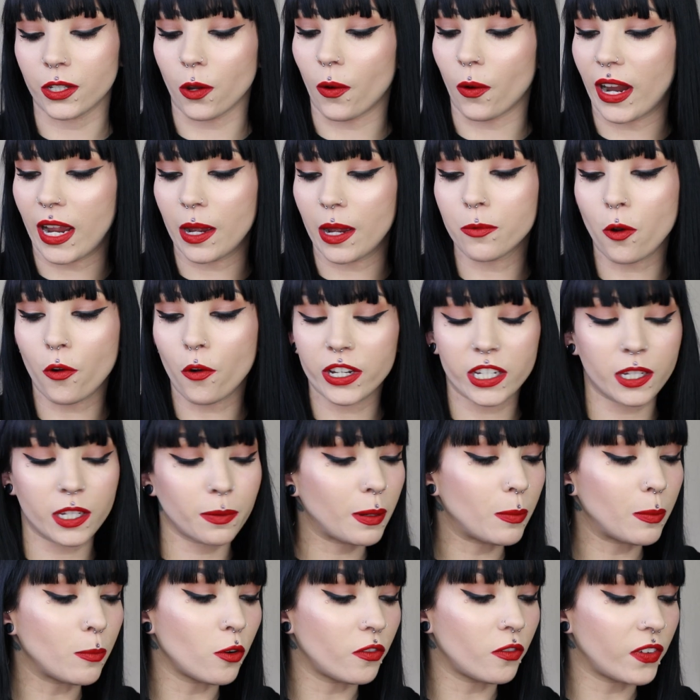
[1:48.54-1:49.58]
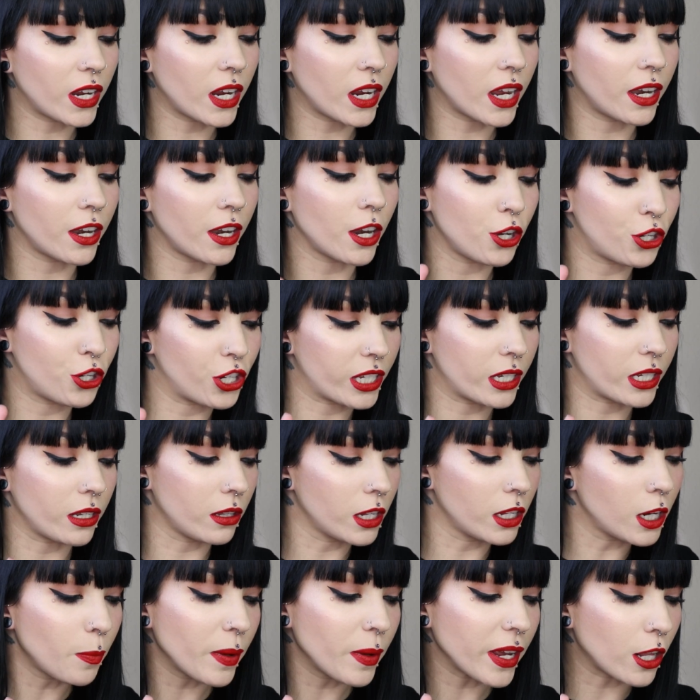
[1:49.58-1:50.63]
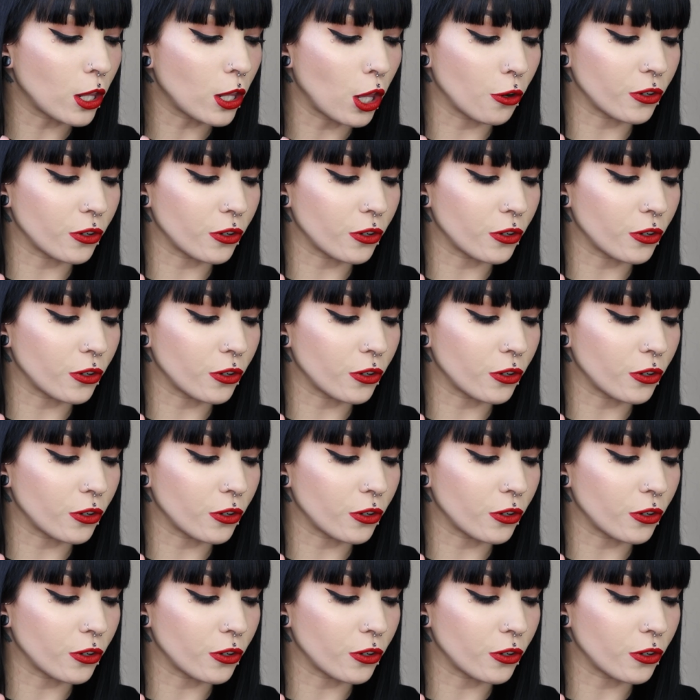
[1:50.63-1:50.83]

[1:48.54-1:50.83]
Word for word: So I am going to be moving in just a little bit